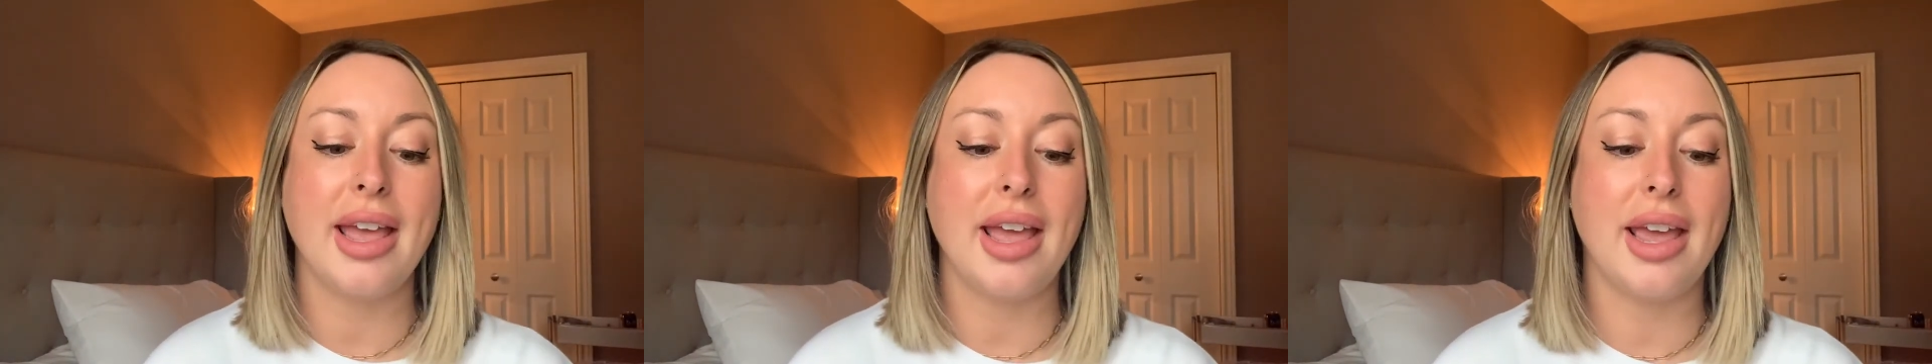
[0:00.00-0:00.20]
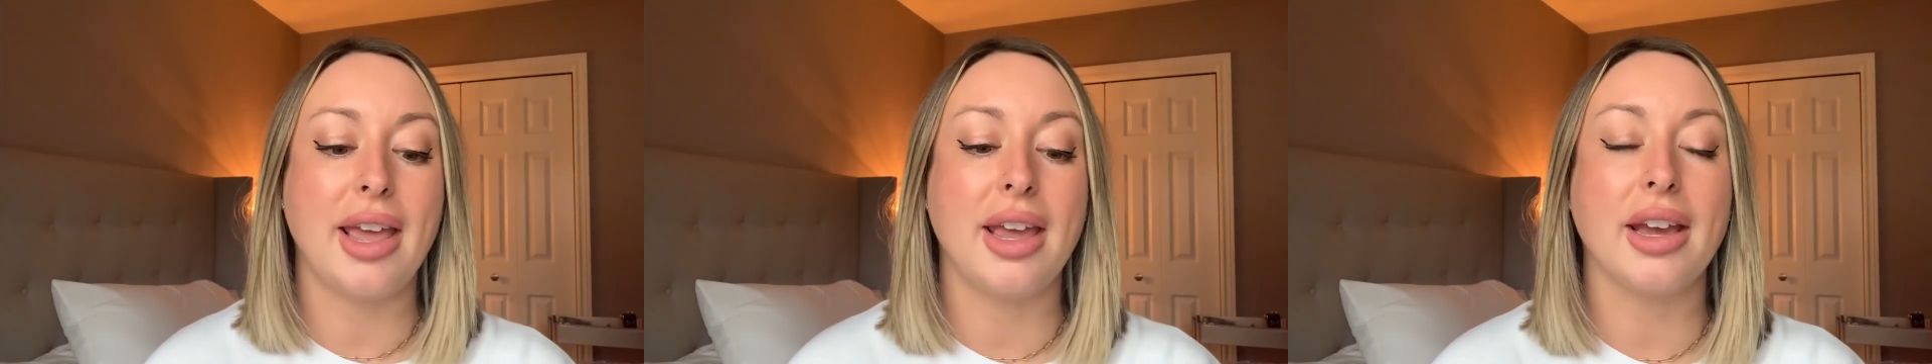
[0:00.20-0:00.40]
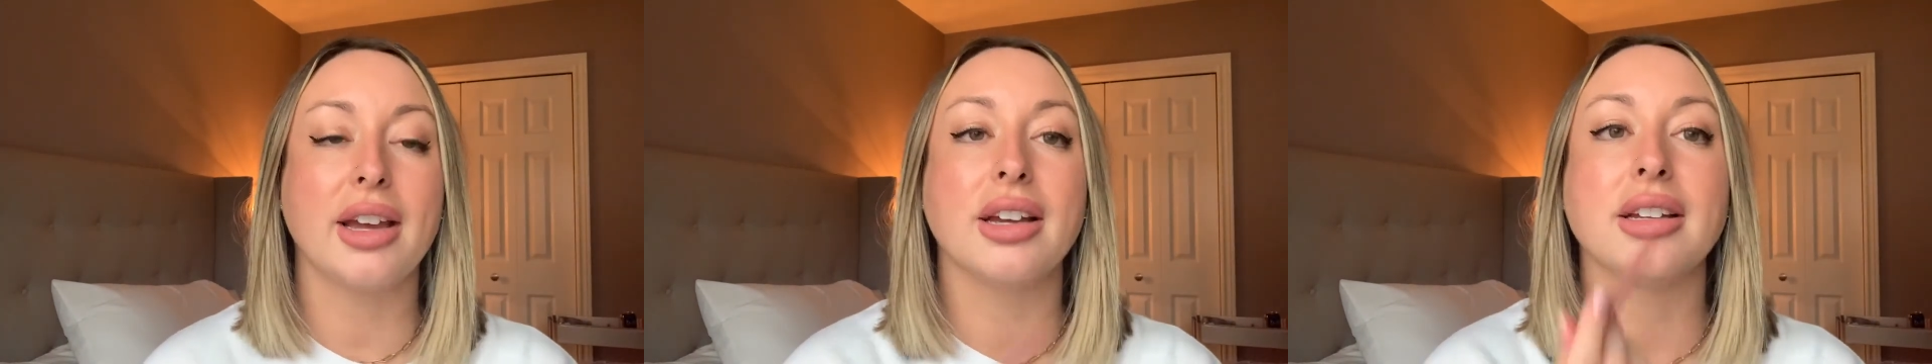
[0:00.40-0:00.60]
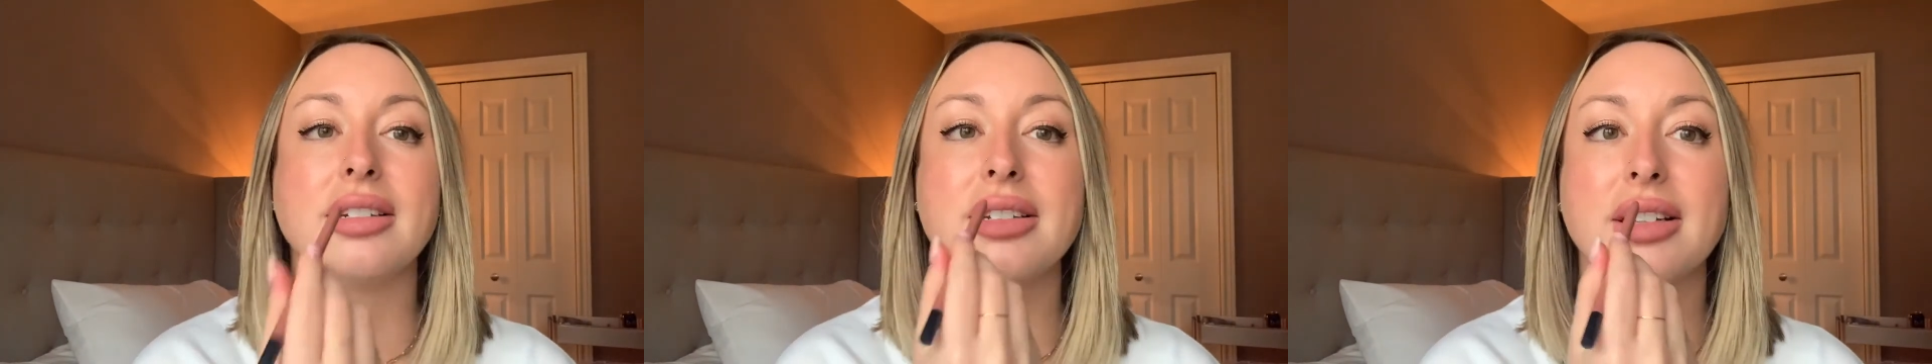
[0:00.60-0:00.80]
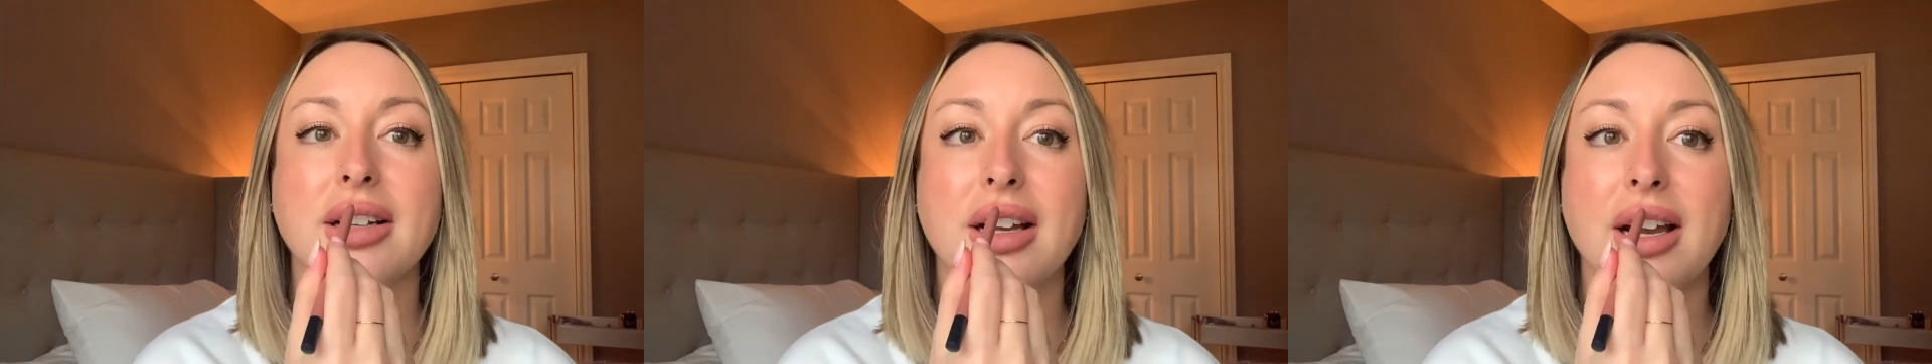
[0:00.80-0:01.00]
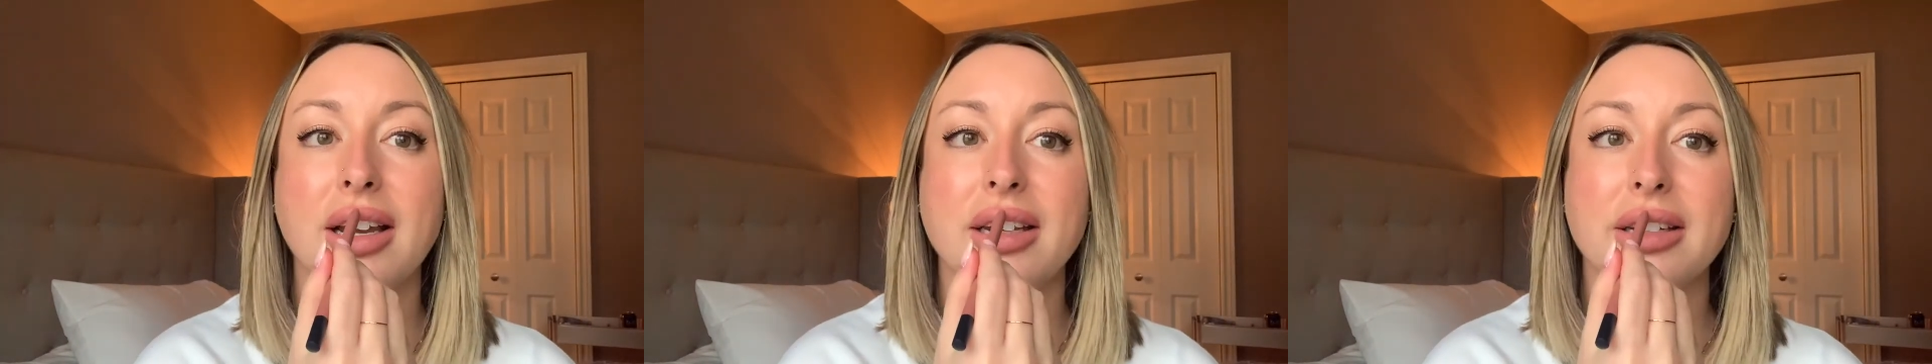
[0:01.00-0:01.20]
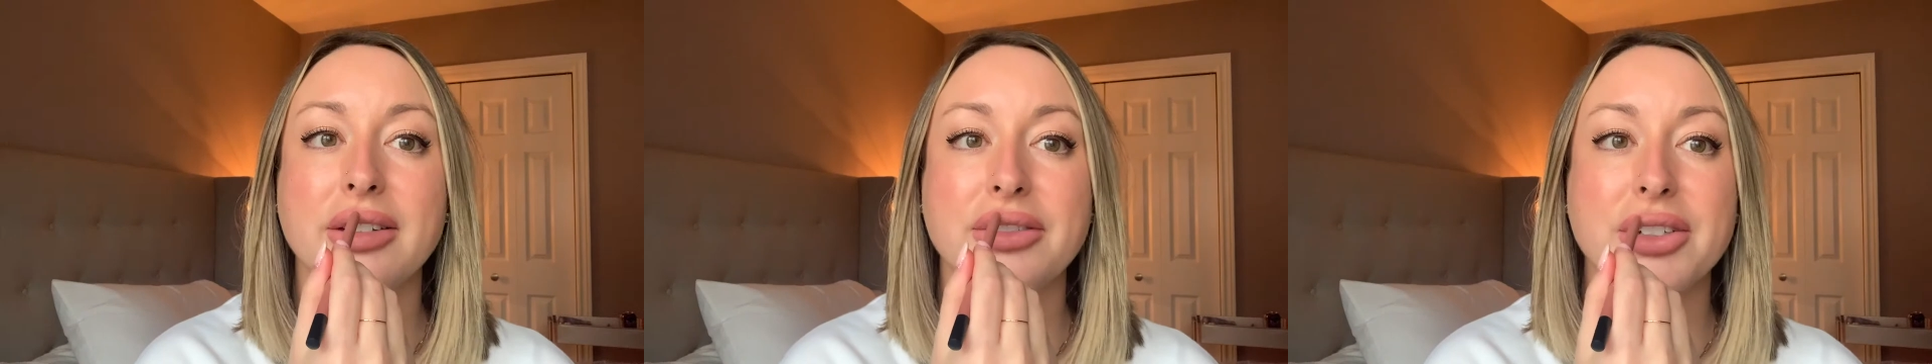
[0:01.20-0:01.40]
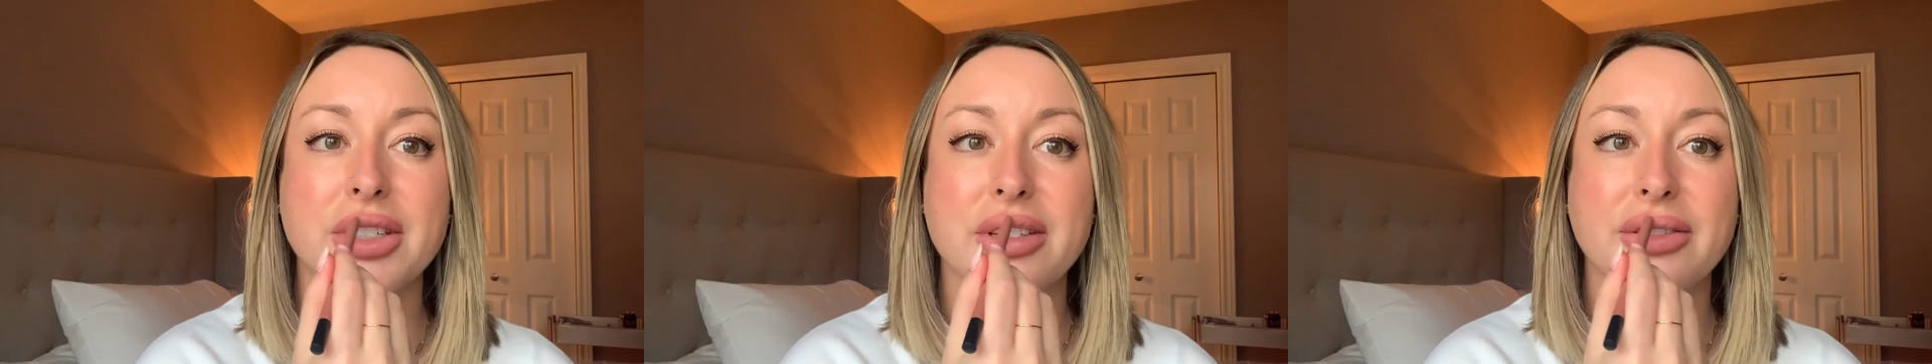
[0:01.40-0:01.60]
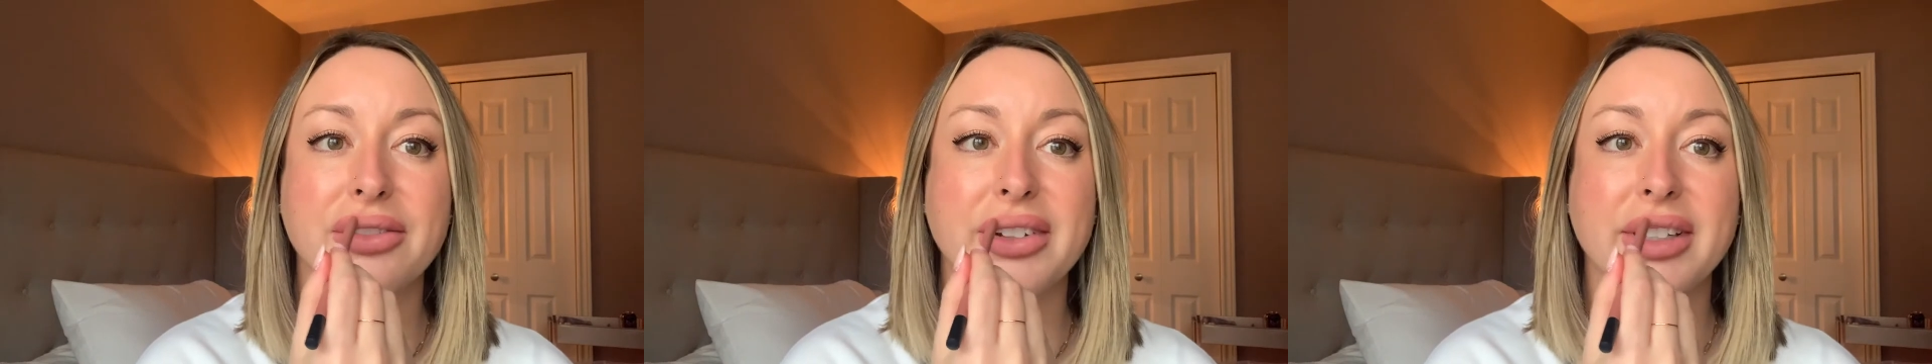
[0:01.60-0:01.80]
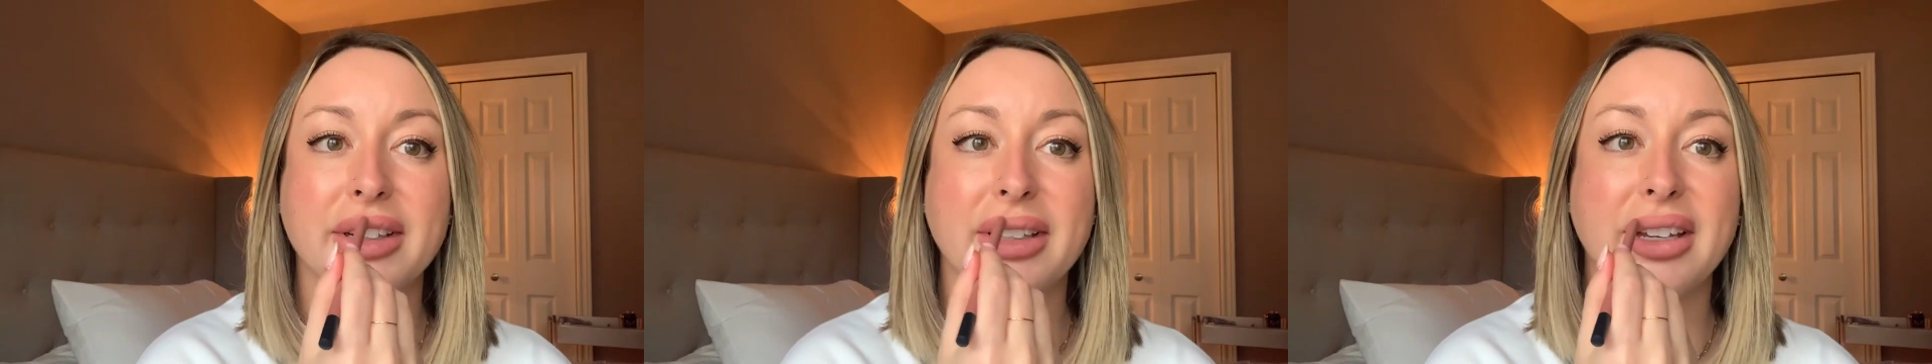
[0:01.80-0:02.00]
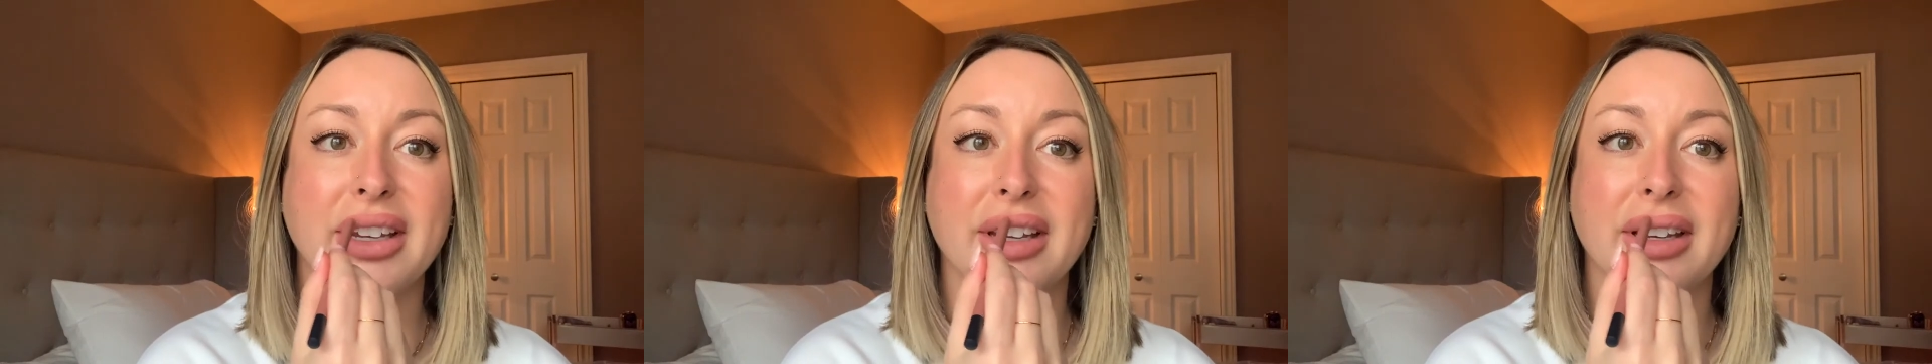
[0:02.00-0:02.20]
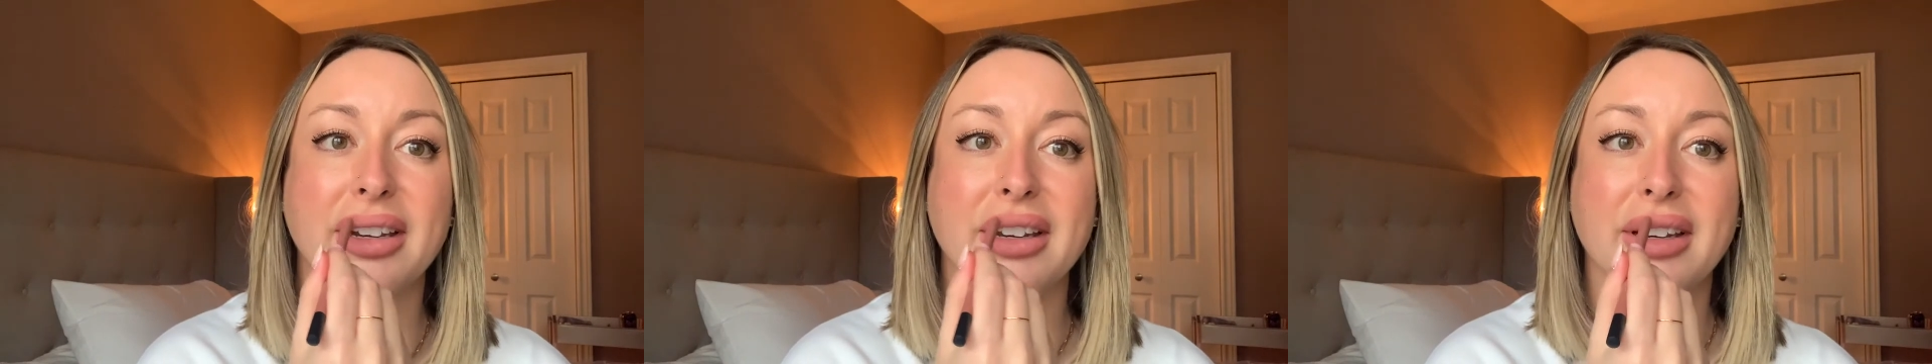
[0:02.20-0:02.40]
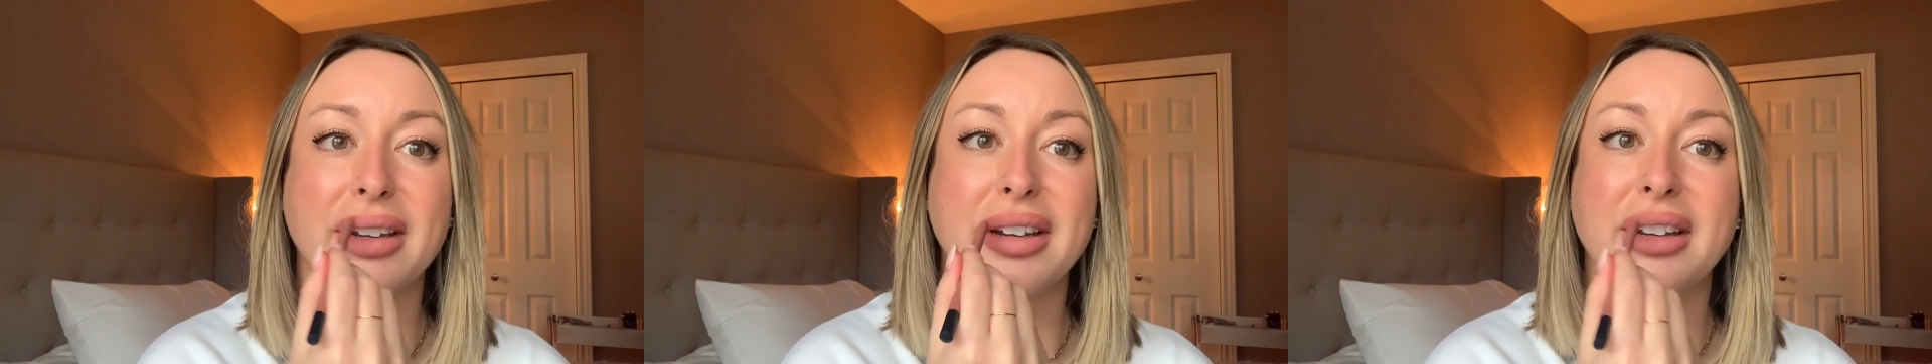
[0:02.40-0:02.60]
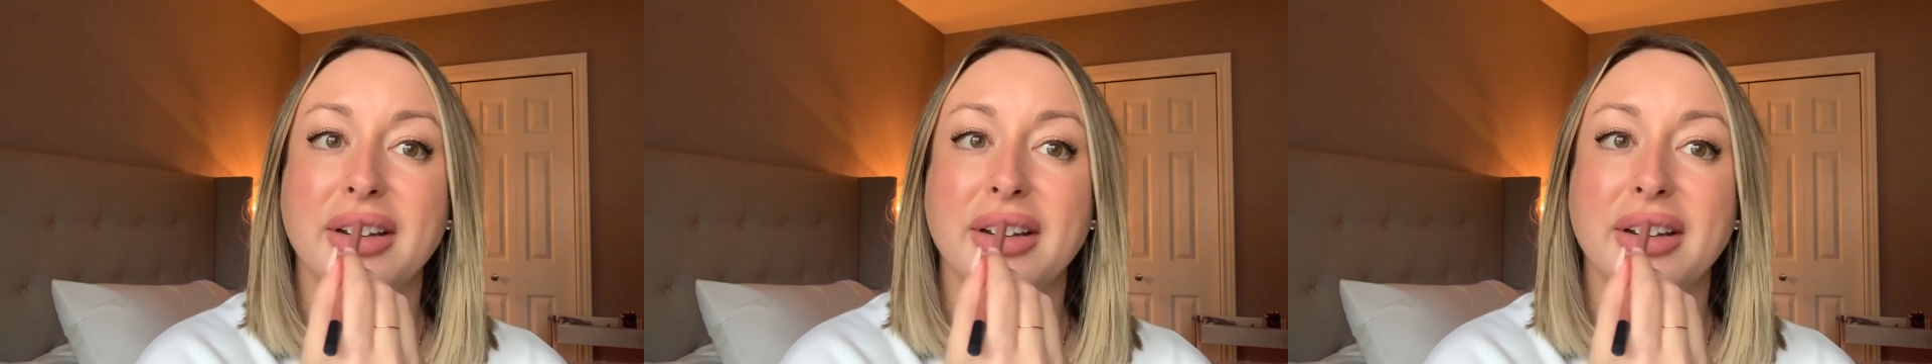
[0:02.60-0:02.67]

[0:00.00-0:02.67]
and kind of just fill in